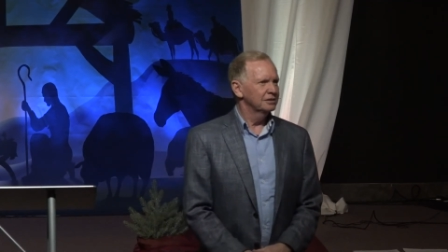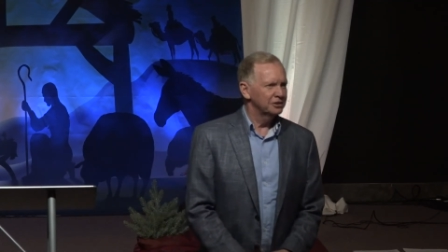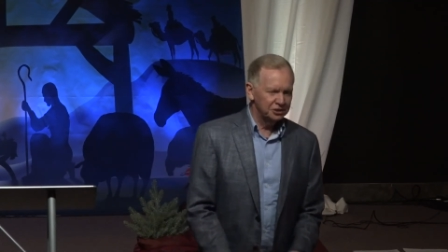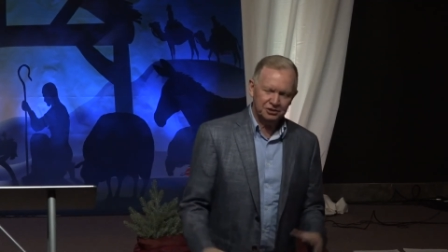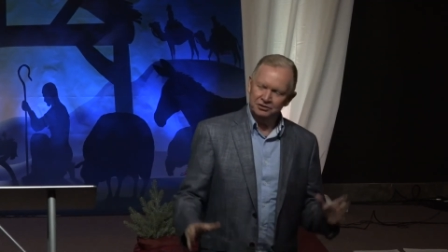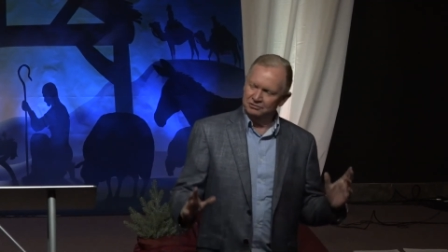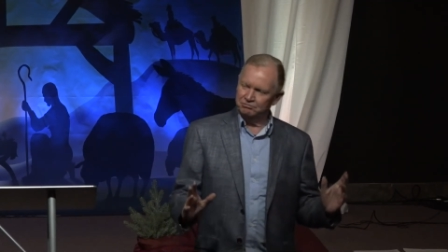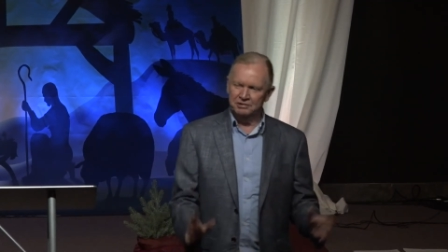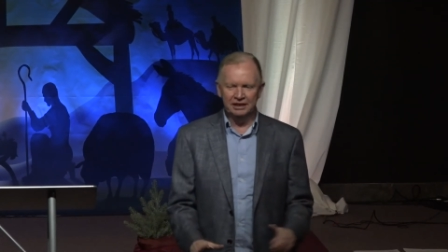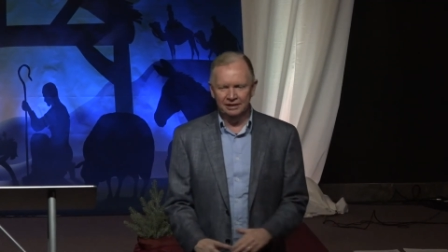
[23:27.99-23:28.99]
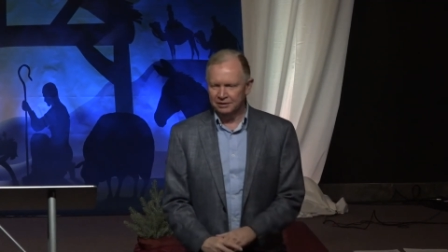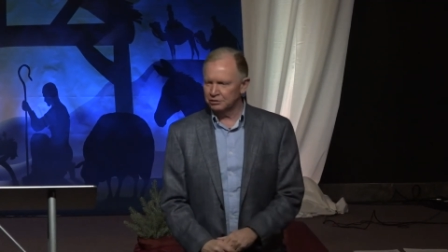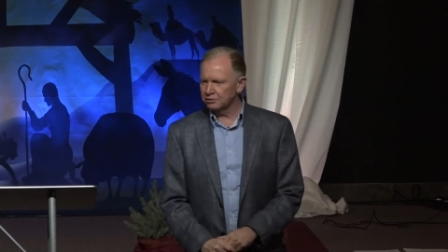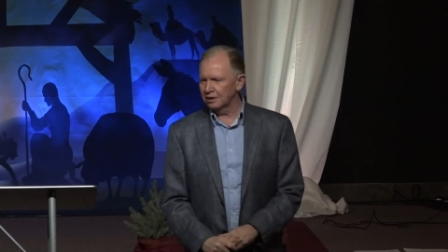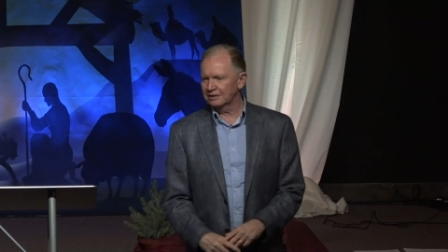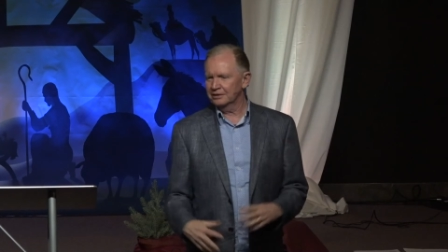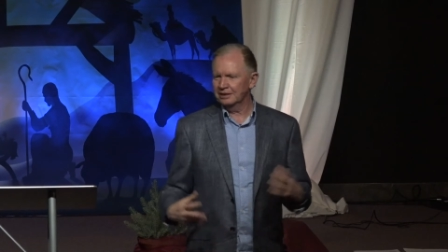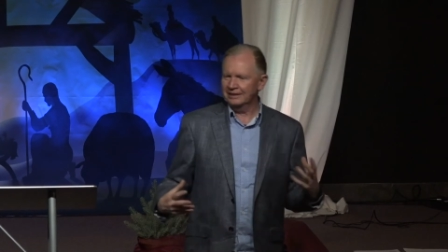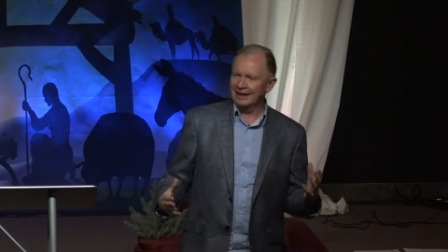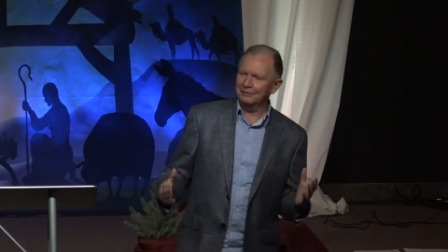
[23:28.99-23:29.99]
Just get a truck.
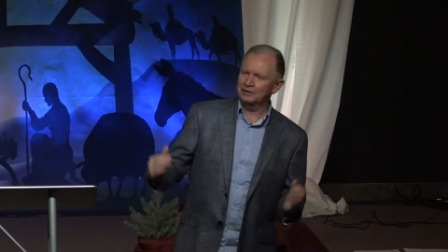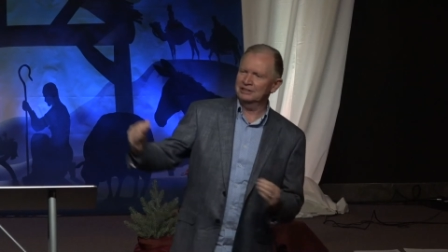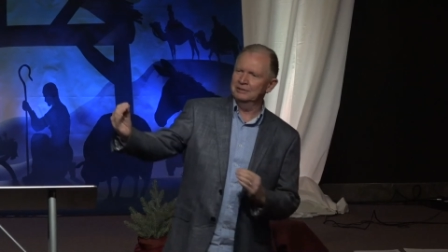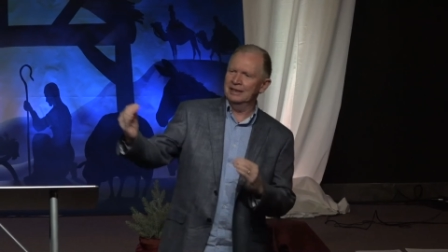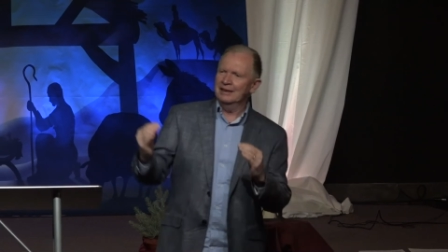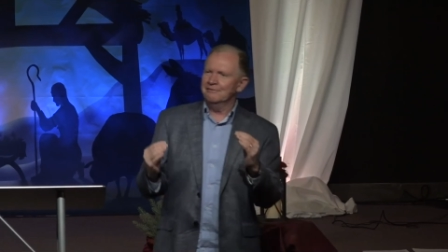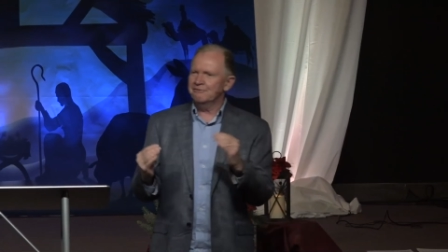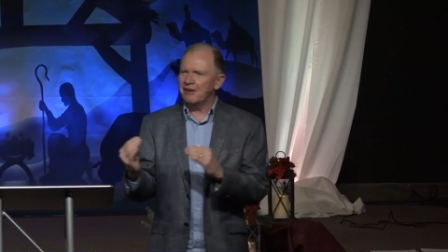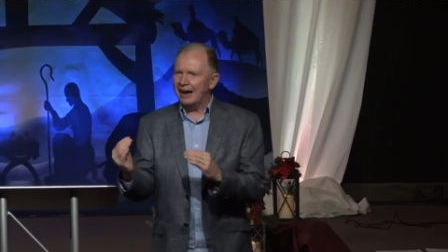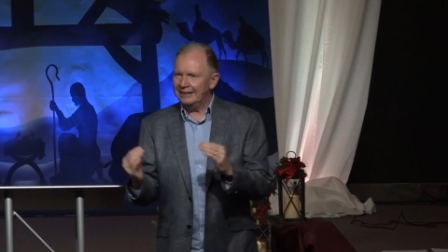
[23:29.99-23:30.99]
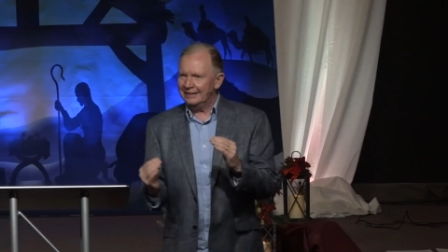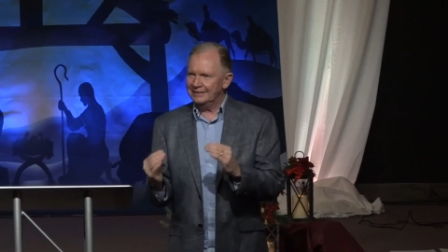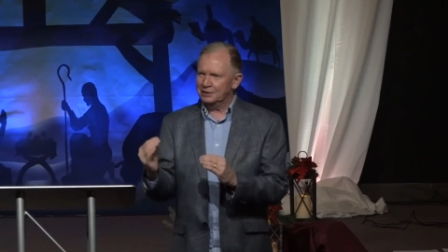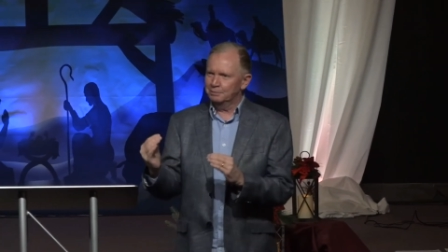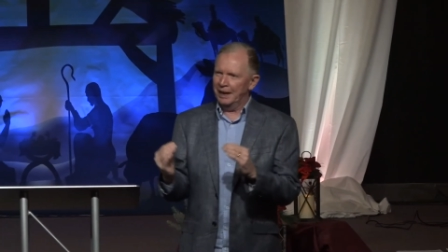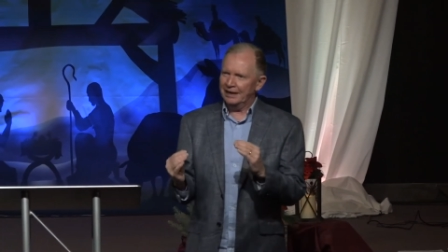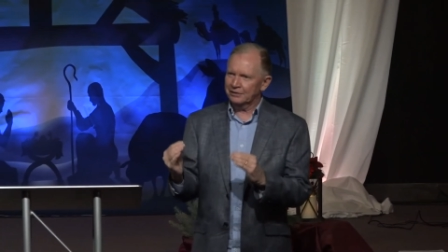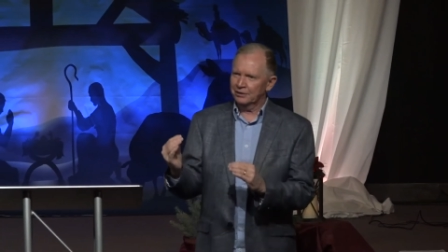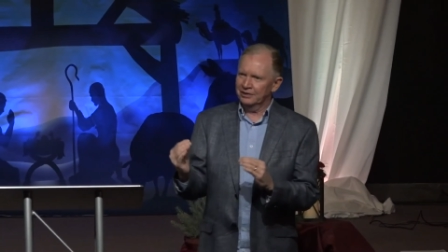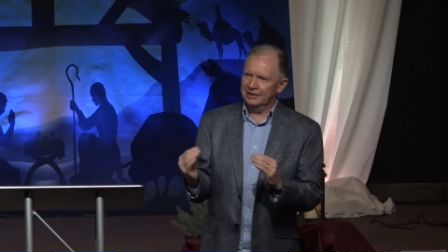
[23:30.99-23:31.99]
And I was fighting this
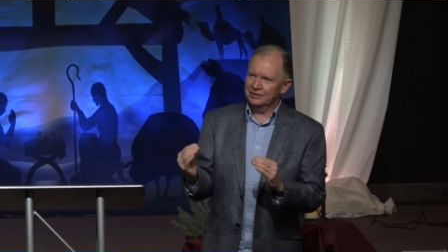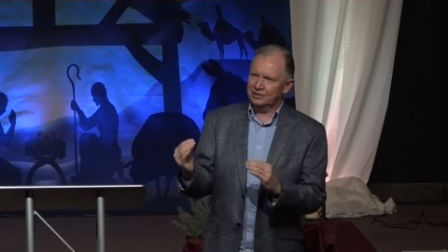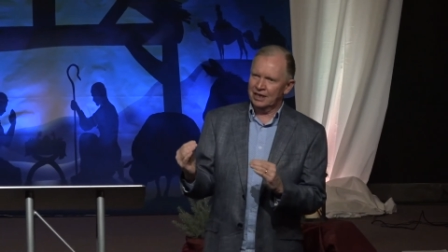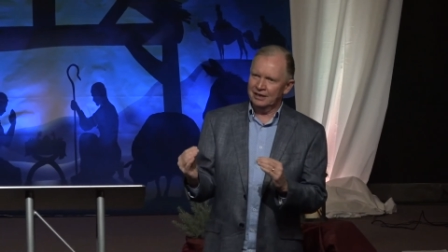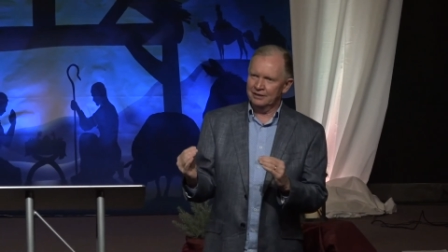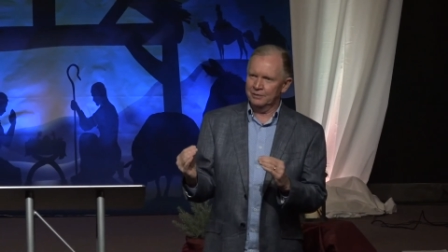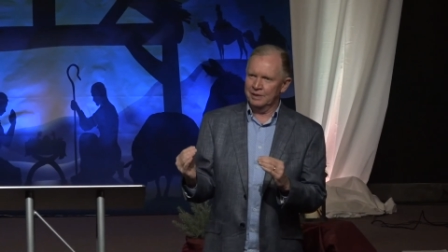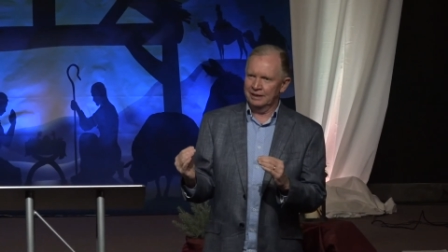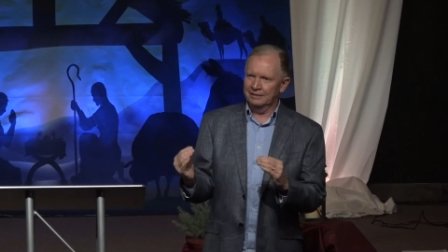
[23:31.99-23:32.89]
battle on the inside of me.